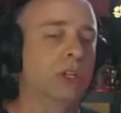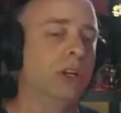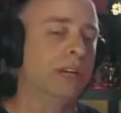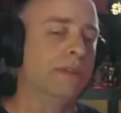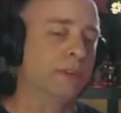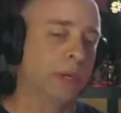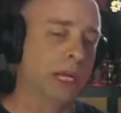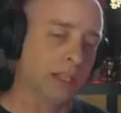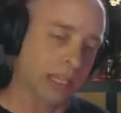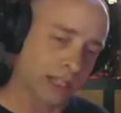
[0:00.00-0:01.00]
for me to
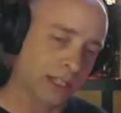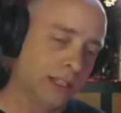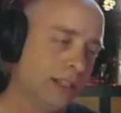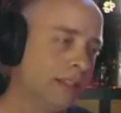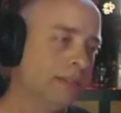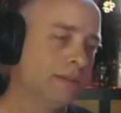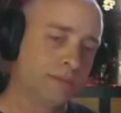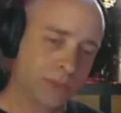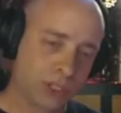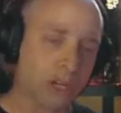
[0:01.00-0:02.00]
like start
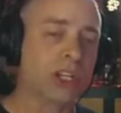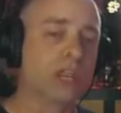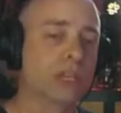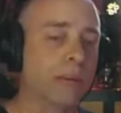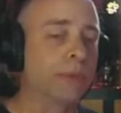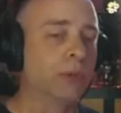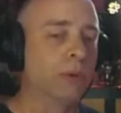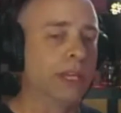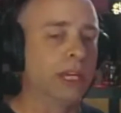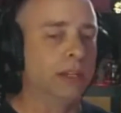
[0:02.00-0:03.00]
to do something with
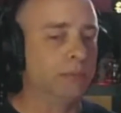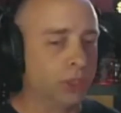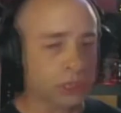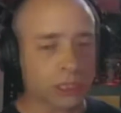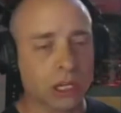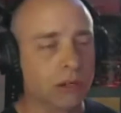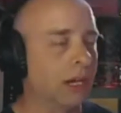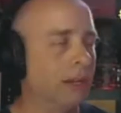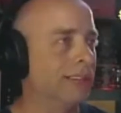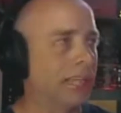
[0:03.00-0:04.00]
it and put the logo
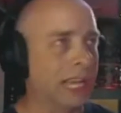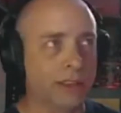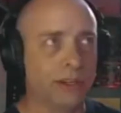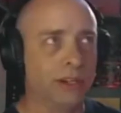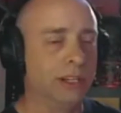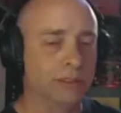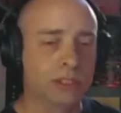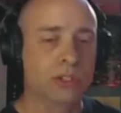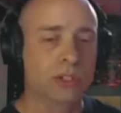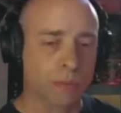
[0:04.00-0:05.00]
together and do
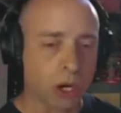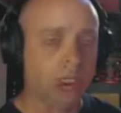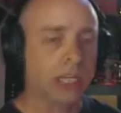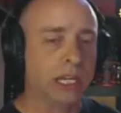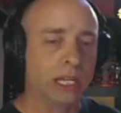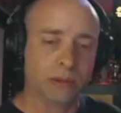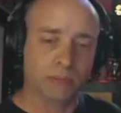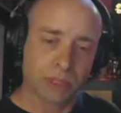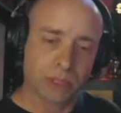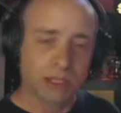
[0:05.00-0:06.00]
some marketing and
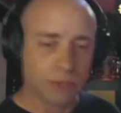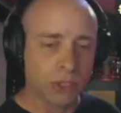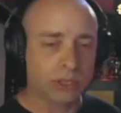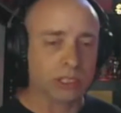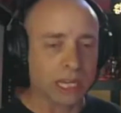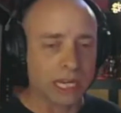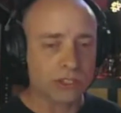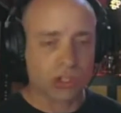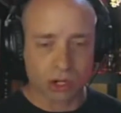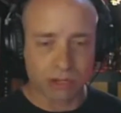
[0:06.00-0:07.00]
put the light
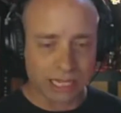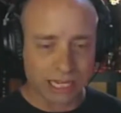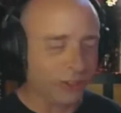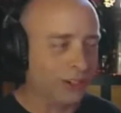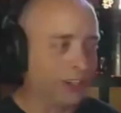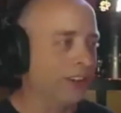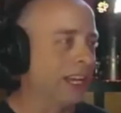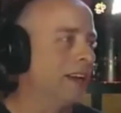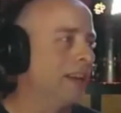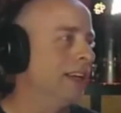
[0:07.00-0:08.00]
show together and all that.
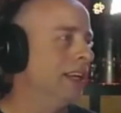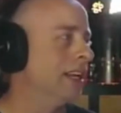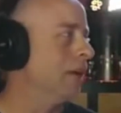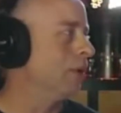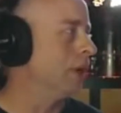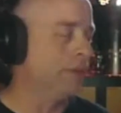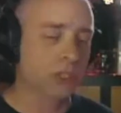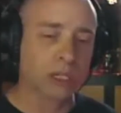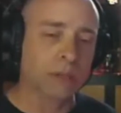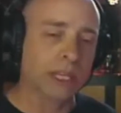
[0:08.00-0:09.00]
And now what I'm doing
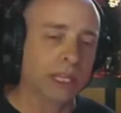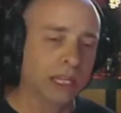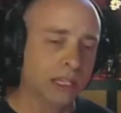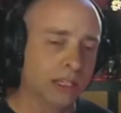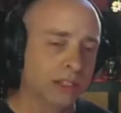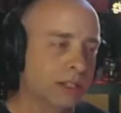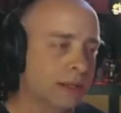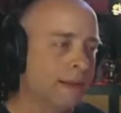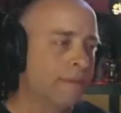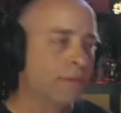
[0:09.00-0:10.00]
with it is
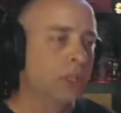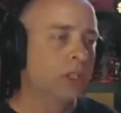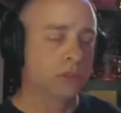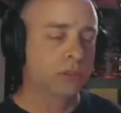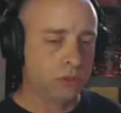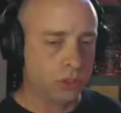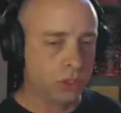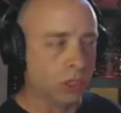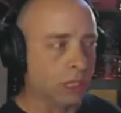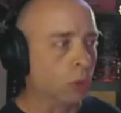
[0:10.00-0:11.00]
doing
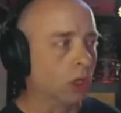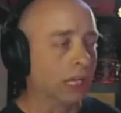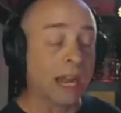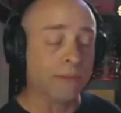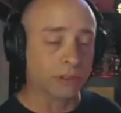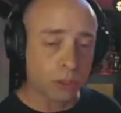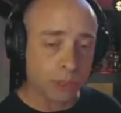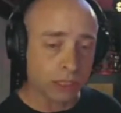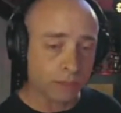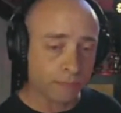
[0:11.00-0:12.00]
more live
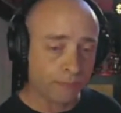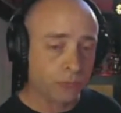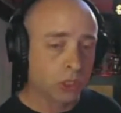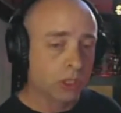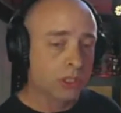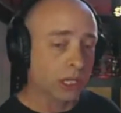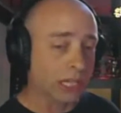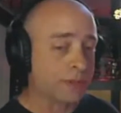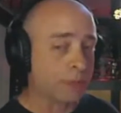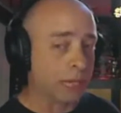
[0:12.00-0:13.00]
looping. So I guess my
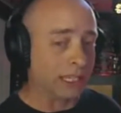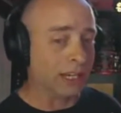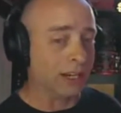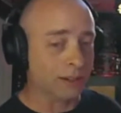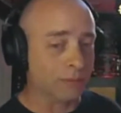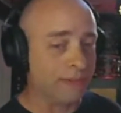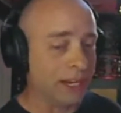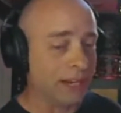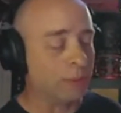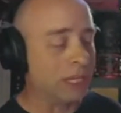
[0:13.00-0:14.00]
favorite
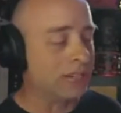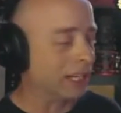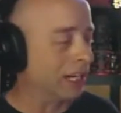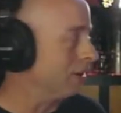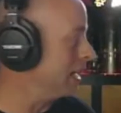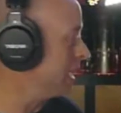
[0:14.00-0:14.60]
piece of gear right now